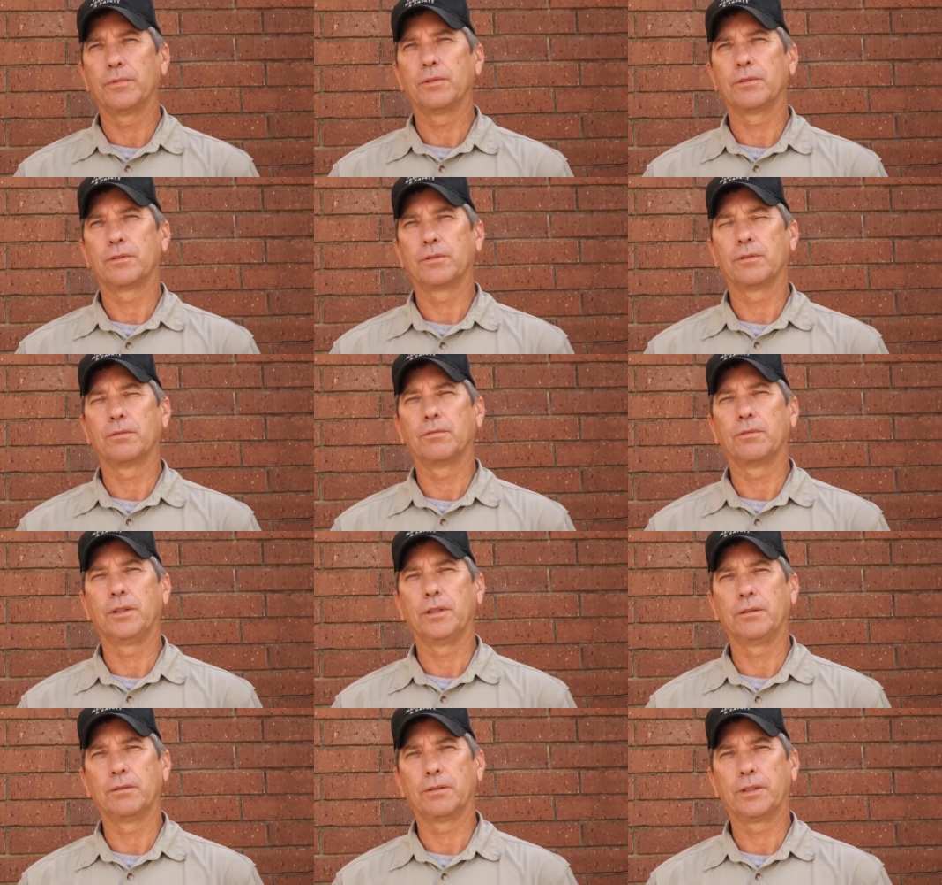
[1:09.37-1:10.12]
so
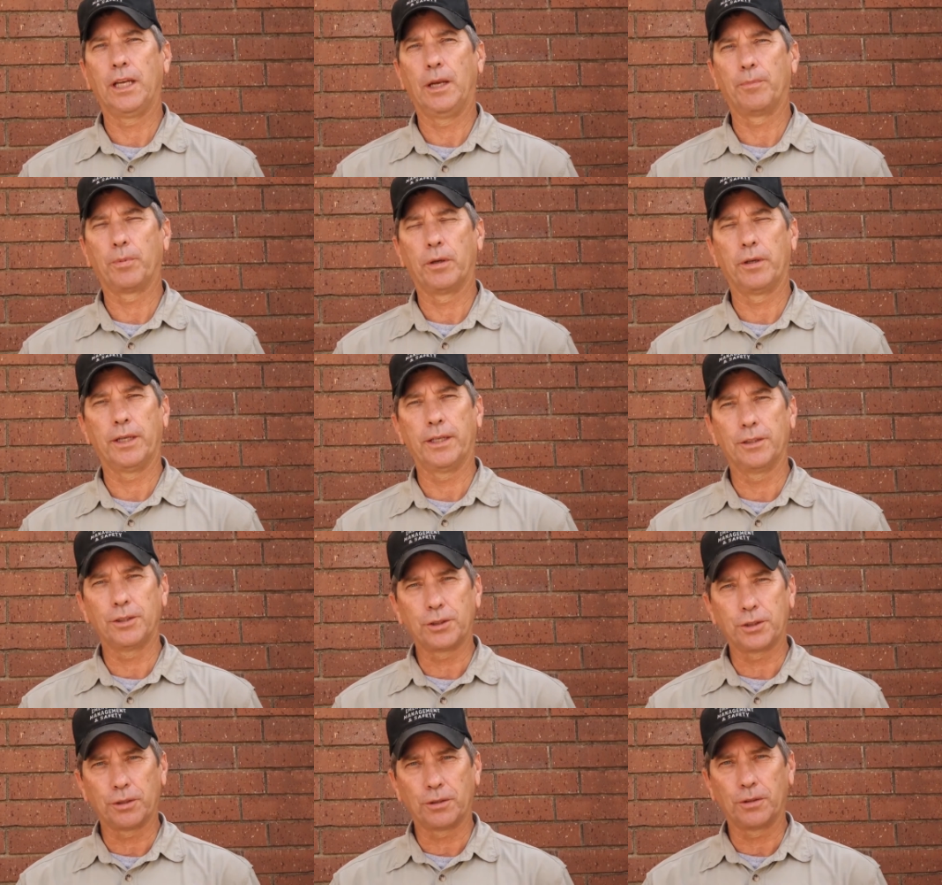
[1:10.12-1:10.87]
we'll keep our
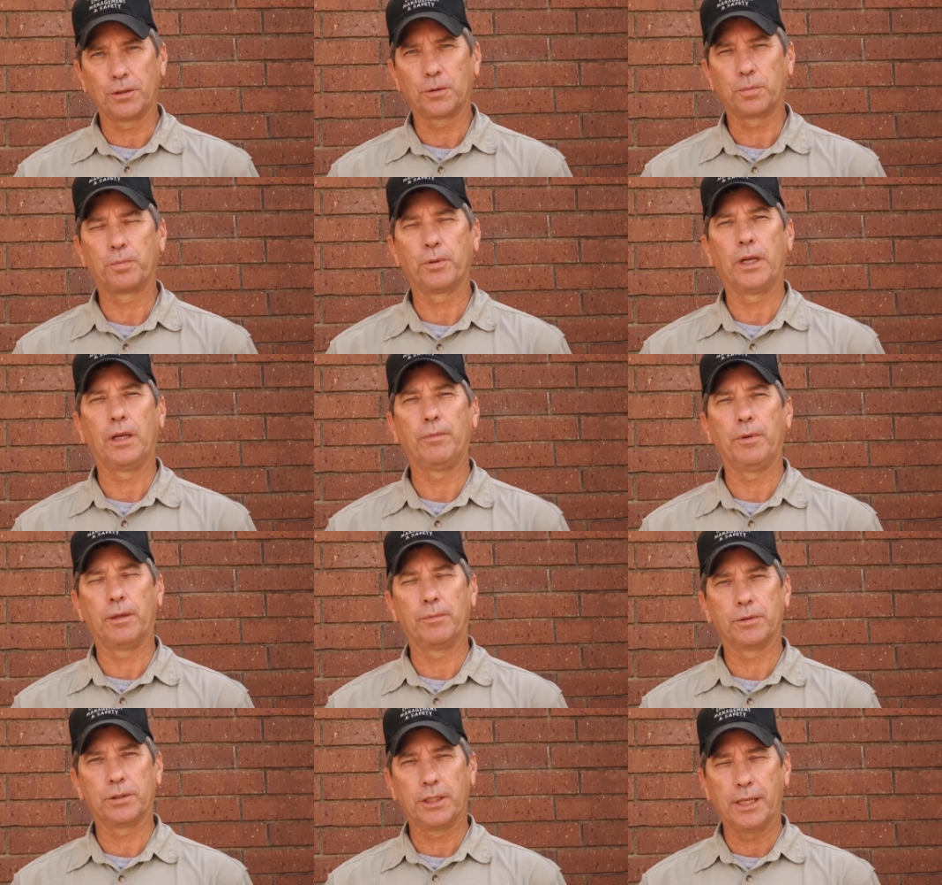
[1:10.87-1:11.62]
insurance
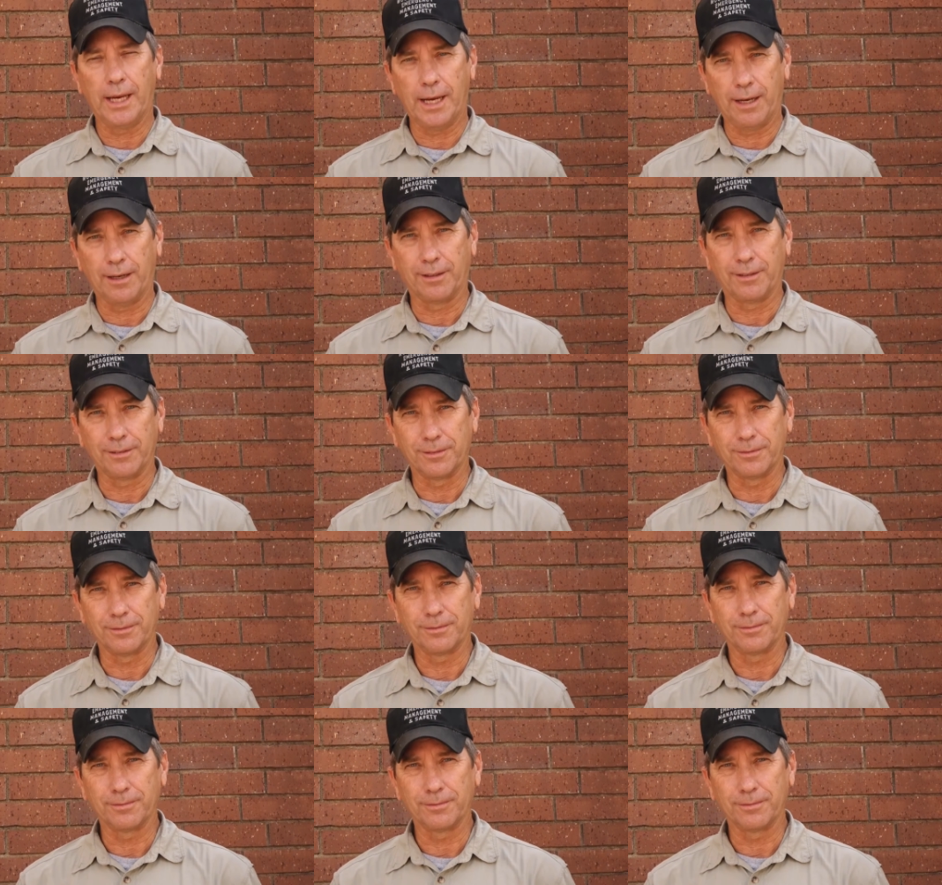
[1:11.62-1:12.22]
premiums down.